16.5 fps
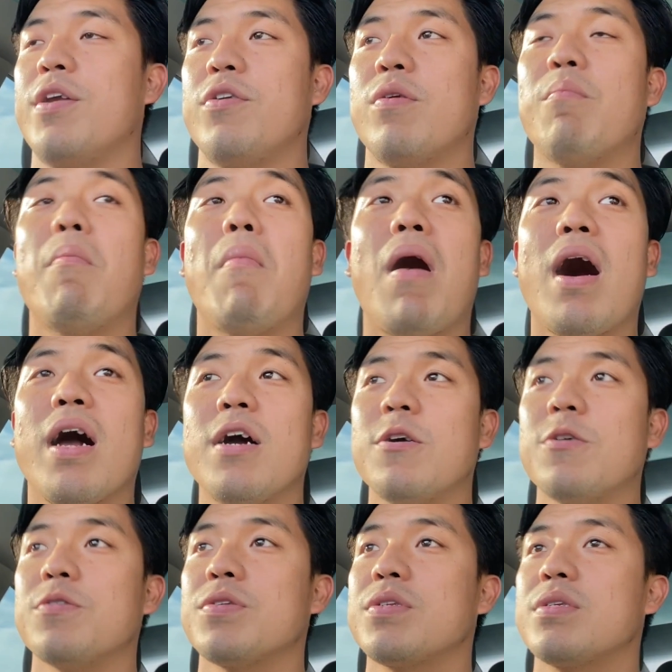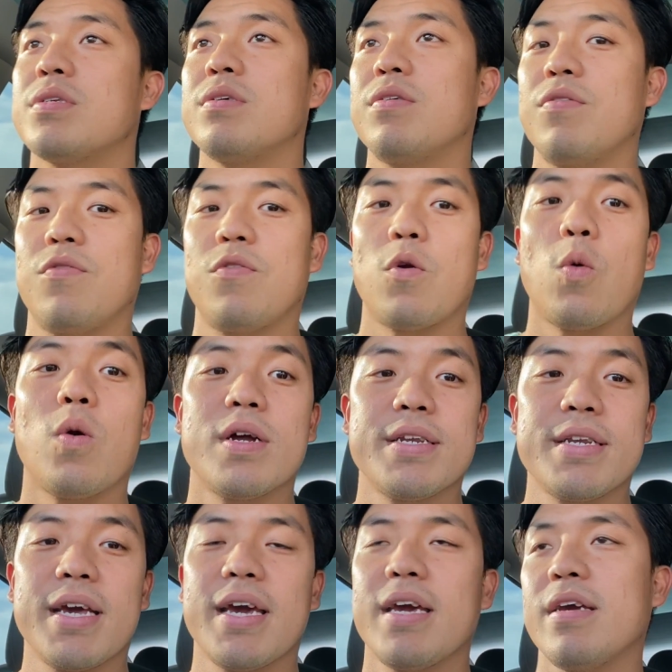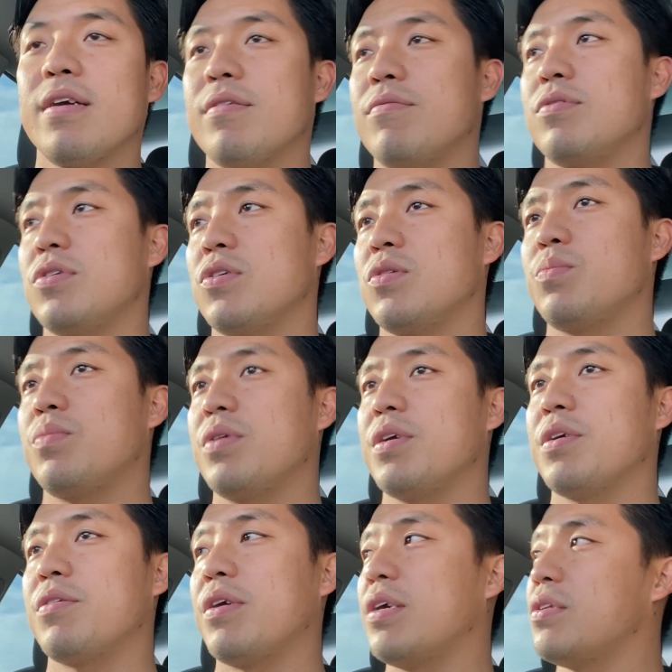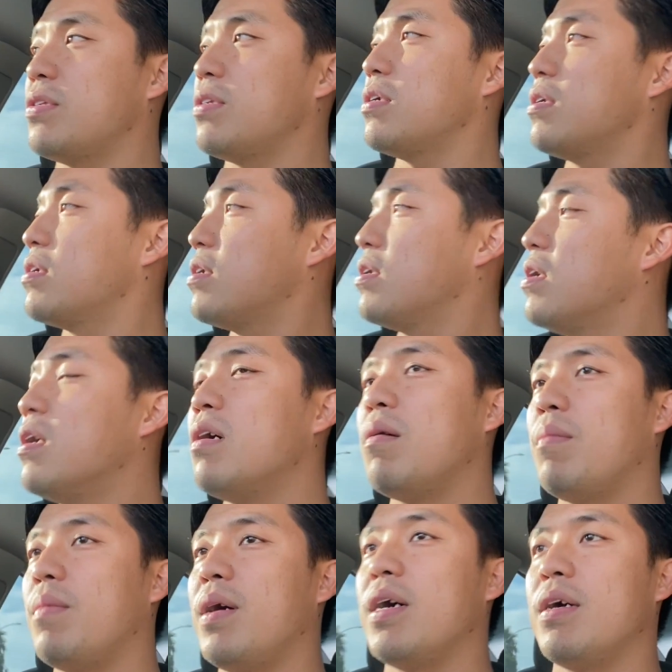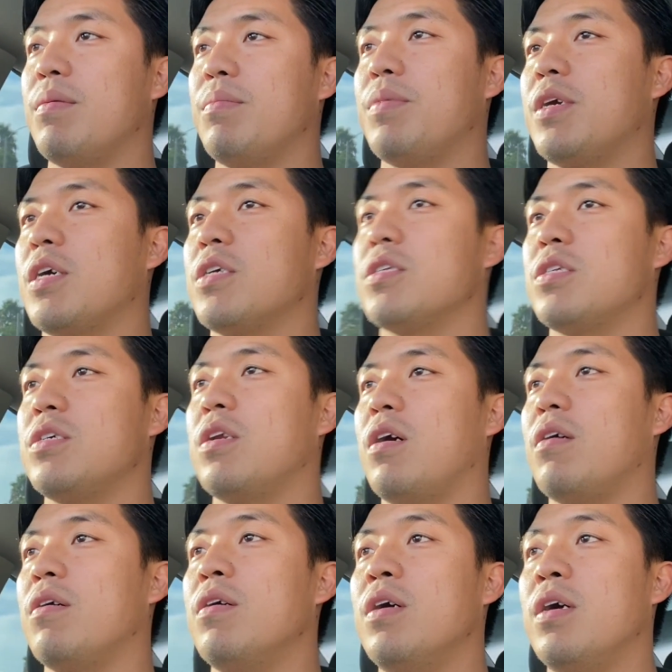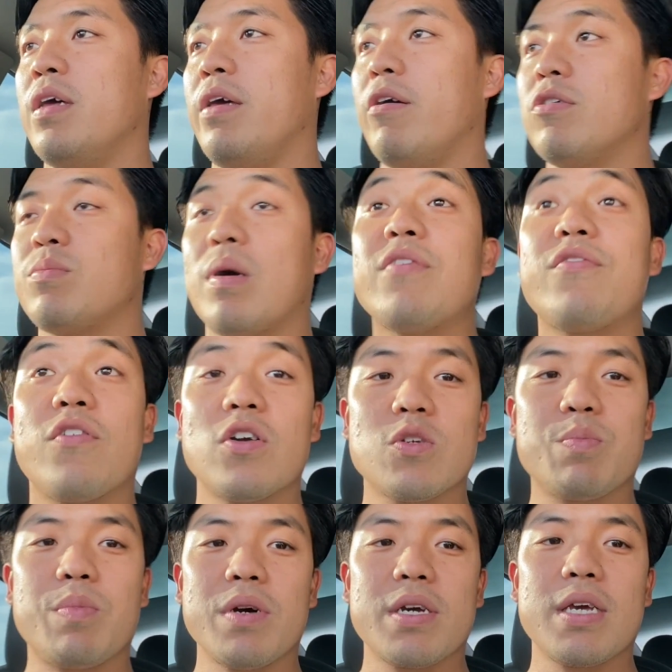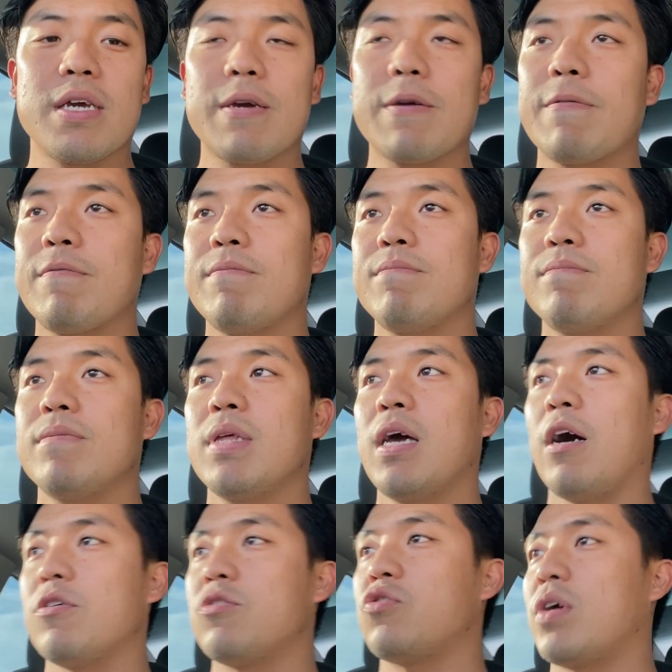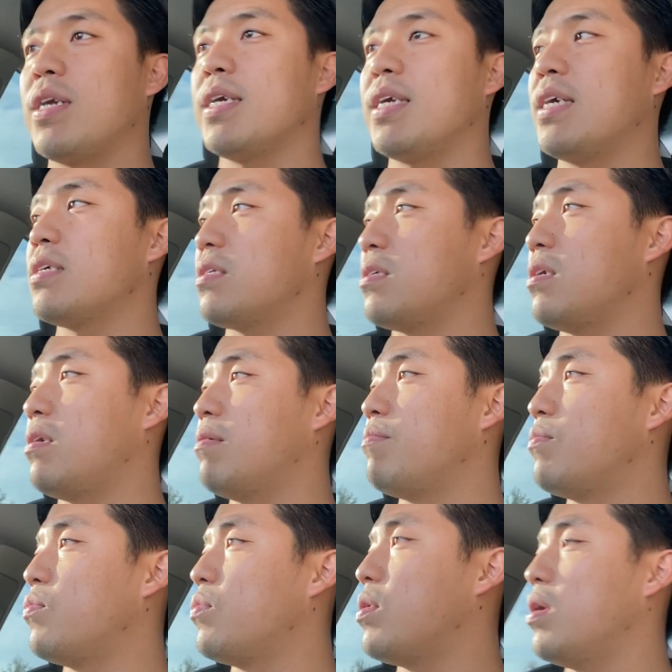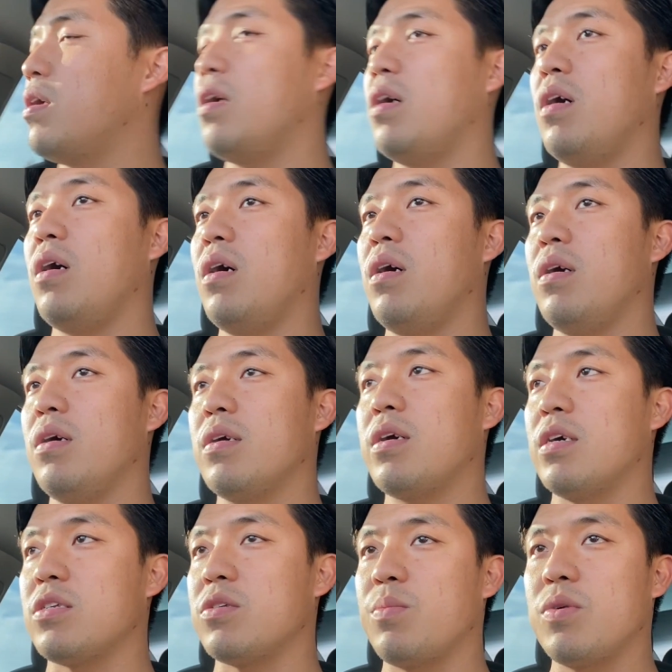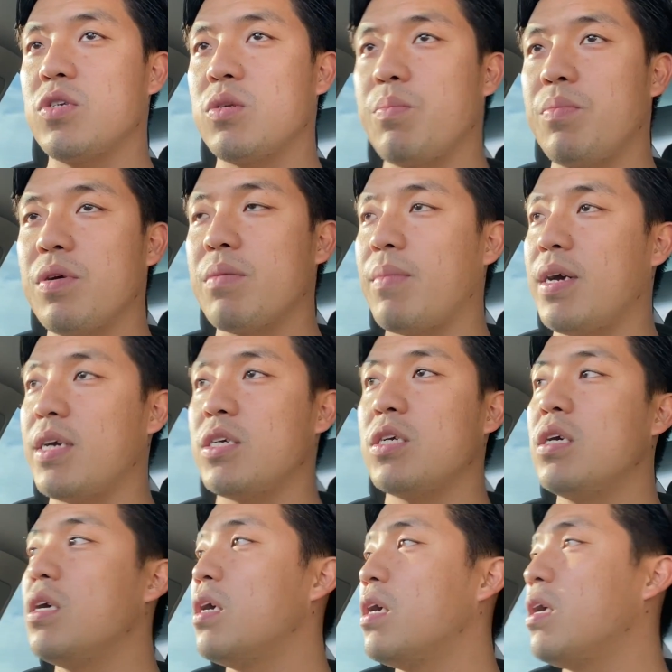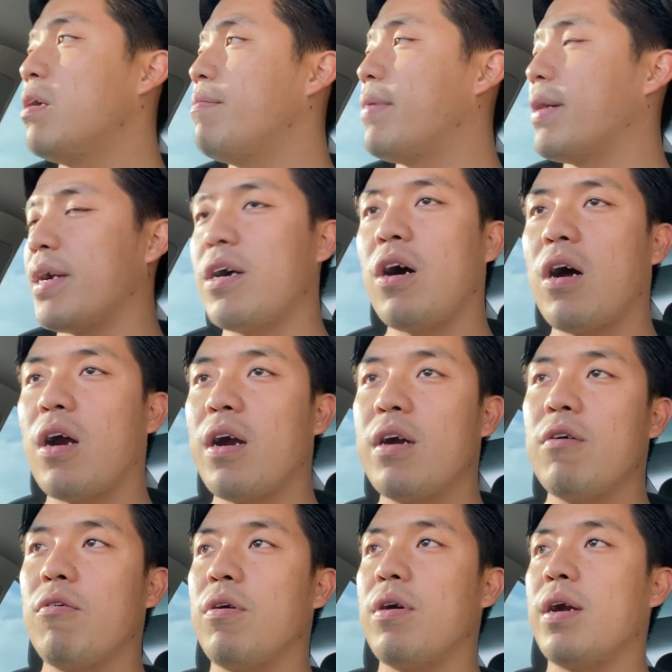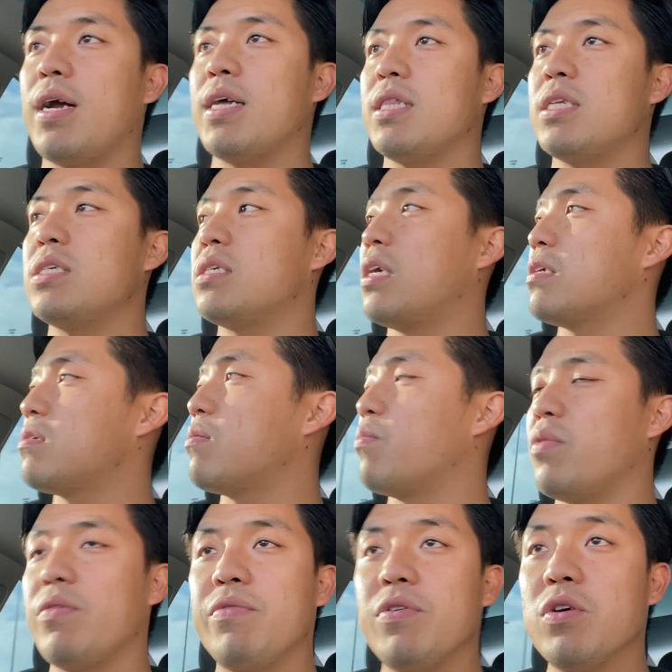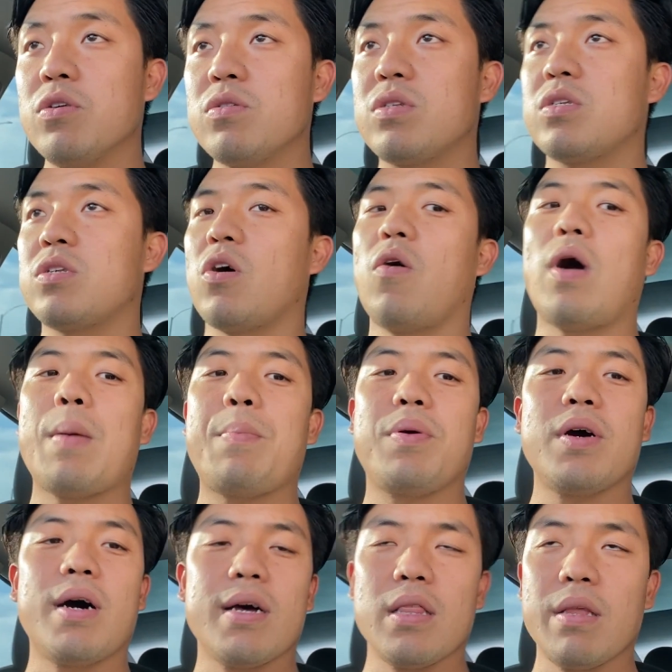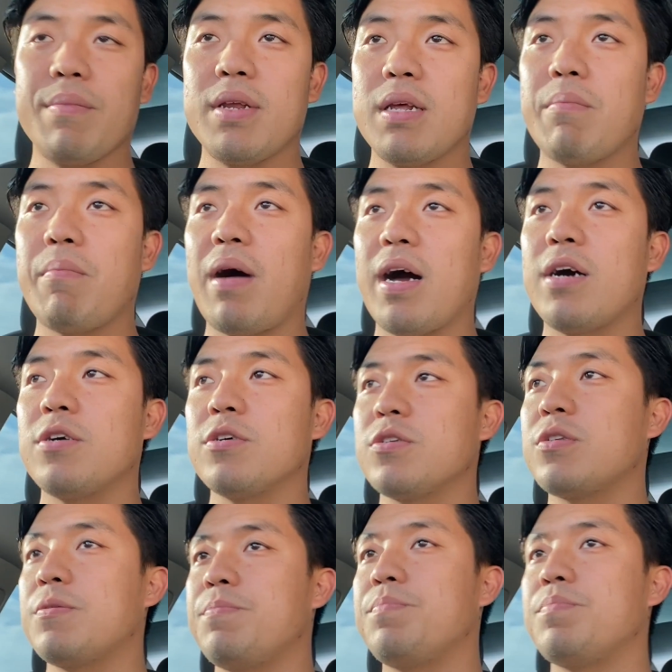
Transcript: miles for one day, which is pretty crazy. But because it was my first booking, I was trying to get some customers to book my car, or at least get some reviews, so I put unlimited miles.